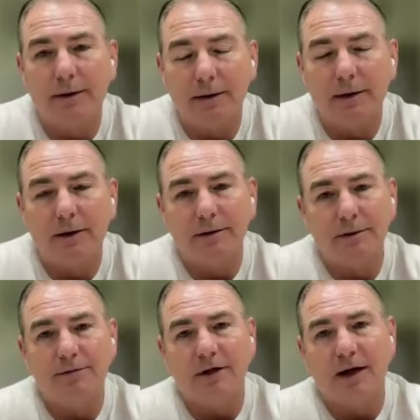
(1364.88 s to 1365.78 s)
And
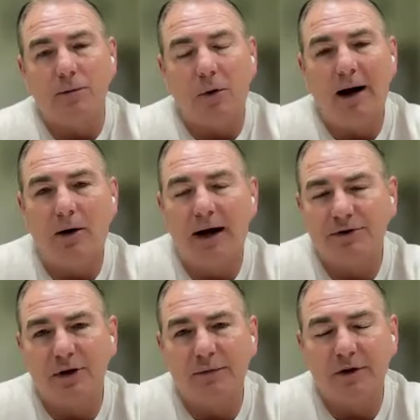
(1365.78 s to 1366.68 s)
mm-hmm. uh, you're saying,
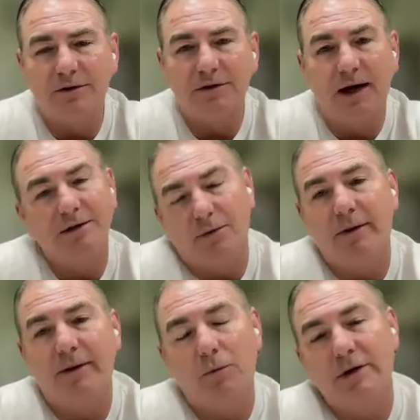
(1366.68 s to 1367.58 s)
wow, how'd you get those
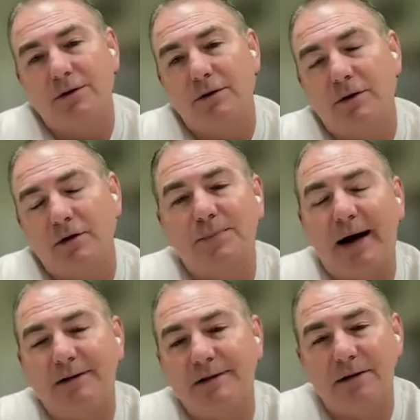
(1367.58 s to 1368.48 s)
guys? Well, they went to
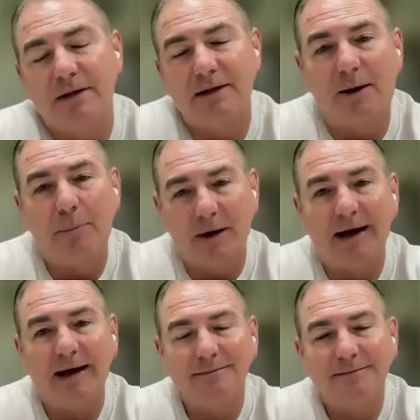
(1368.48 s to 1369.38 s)
those spots and did
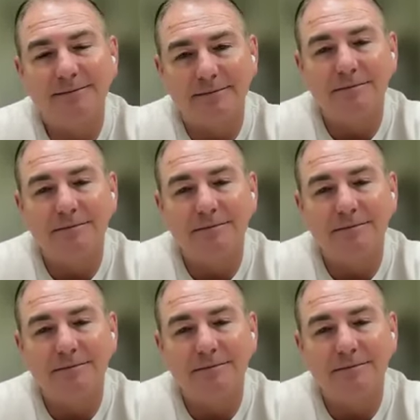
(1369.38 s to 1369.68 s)
not play.